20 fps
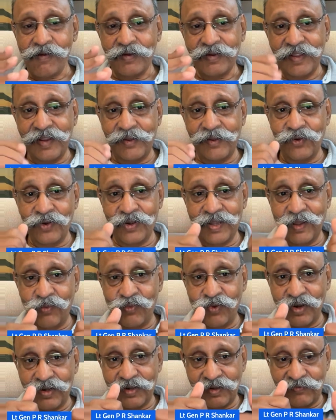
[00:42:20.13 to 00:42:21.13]
They don't have
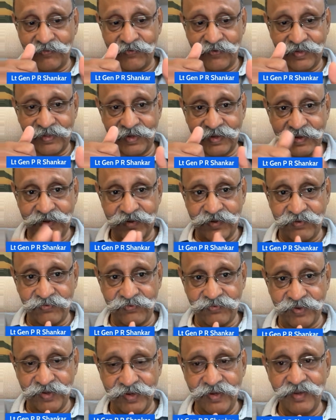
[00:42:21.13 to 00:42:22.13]
water for their
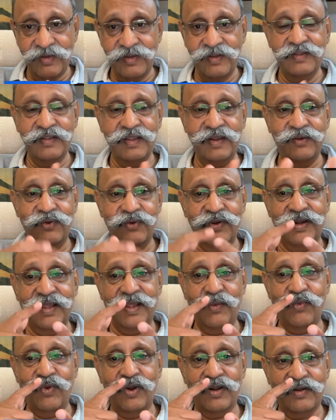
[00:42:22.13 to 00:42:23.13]
industry. They don't
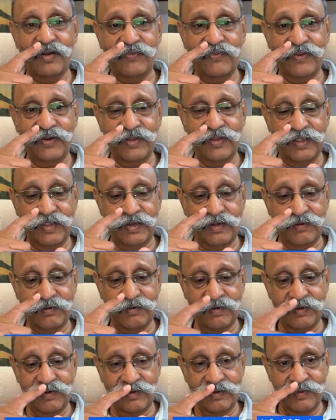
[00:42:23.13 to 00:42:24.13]
have water for their
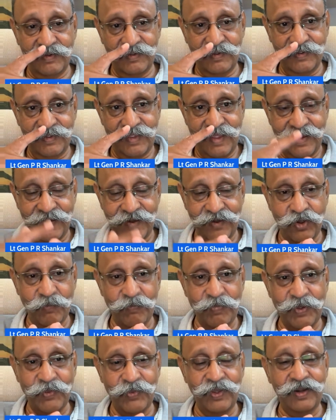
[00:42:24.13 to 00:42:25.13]

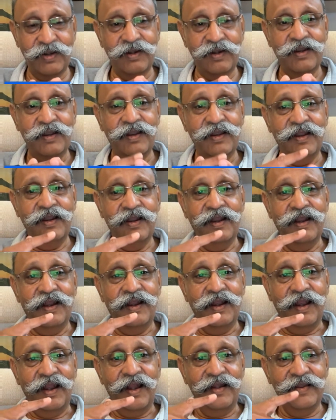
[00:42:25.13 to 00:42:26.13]
hydropower,
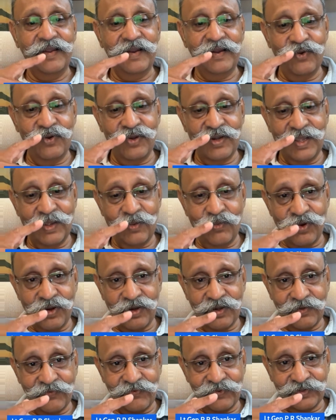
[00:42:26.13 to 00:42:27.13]
and they don't have
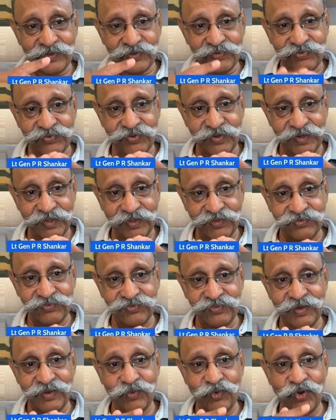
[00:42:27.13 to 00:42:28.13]
water for their cities.
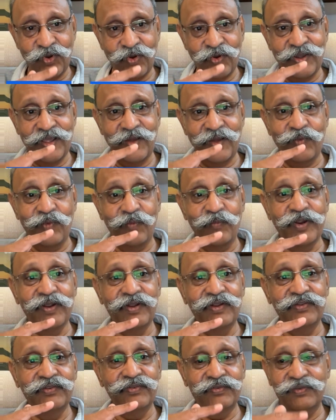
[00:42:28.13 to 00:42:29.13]
They don't have,
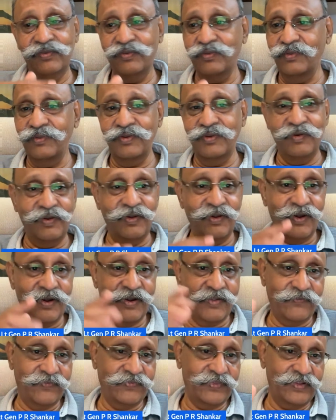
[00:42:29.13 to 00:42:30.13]
because there's
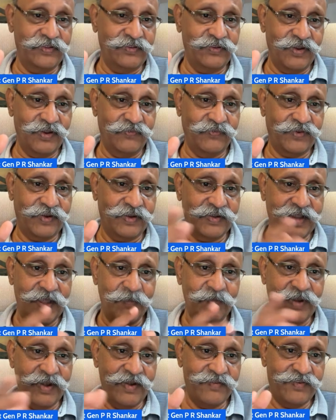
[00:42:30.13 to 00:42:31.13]
a lot of
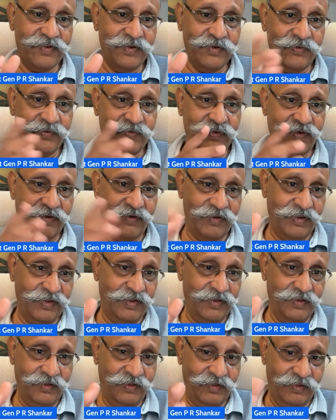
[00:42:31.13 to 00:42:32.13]
contamination
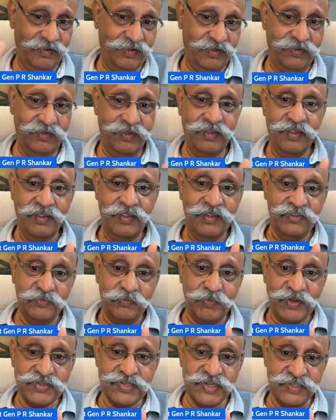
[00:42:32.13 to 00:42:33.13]
in
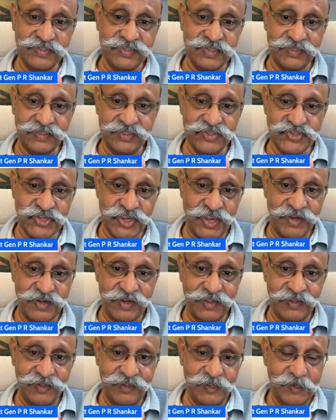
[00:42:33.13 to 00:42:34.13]
especially southern
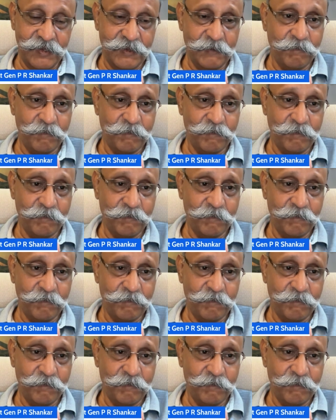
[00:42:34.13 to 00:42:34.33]
China